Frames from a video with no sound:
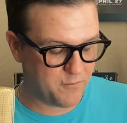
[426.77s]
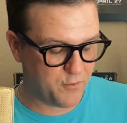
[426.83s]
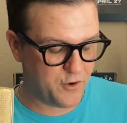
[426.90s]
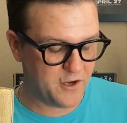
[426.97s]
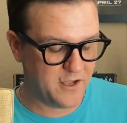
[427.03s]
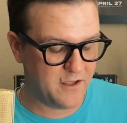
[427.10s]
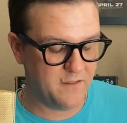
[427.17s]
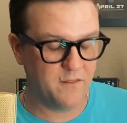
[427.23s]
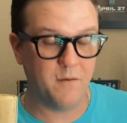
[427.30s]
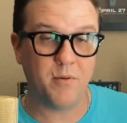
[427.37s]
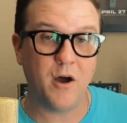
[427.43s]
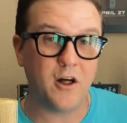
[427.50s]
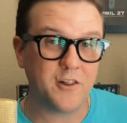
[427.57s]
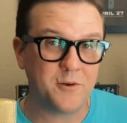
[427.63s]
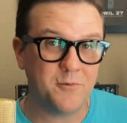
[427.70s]
putting in the
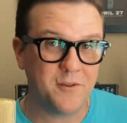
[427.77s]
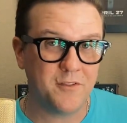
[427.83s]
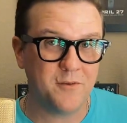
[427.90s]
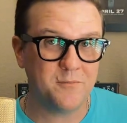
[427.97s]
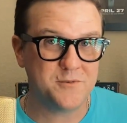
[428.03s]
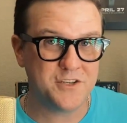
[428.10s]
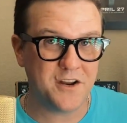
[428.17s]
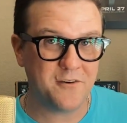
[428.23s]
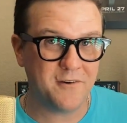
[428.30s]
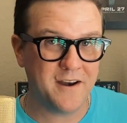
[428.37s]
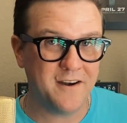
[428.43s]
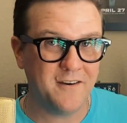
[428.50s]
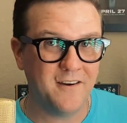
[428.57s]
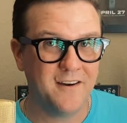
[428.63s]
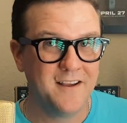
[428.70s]
polyrhythm
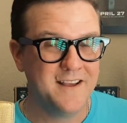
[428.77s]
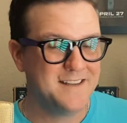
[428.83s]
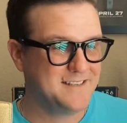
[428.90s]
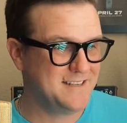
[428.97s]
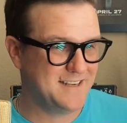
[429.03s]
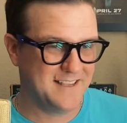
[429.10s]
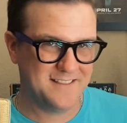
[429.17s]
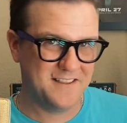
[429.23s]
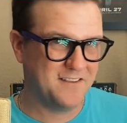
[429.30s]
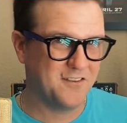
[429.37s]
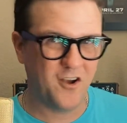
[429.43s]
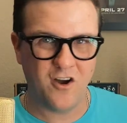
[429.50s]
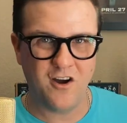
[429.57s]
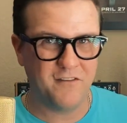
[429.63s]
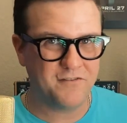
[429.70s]
generator to get these
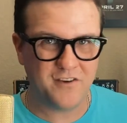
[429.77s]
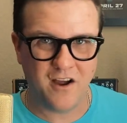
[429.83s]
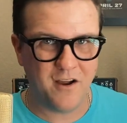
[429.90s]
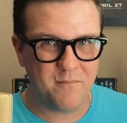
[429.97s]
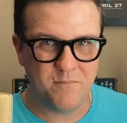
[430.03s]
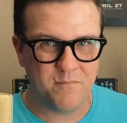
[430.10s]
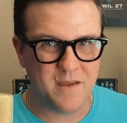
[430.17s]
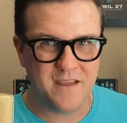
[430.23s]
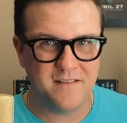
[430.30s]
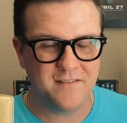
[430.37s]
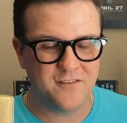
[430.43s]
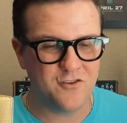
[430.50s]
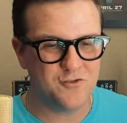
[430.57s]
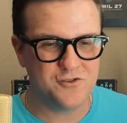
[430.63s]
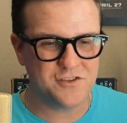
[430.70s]
off-time
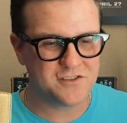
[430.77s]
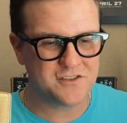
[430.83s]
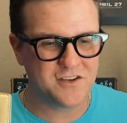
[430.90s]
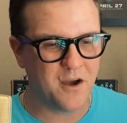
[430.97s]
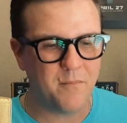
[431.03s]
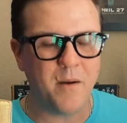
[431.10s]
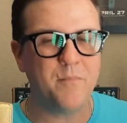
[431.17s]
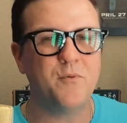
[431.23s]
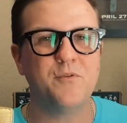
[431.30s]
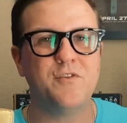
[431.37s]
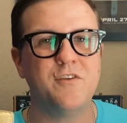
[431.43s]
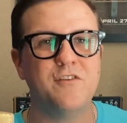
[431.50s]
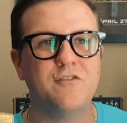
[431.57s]
beats, you just come up with these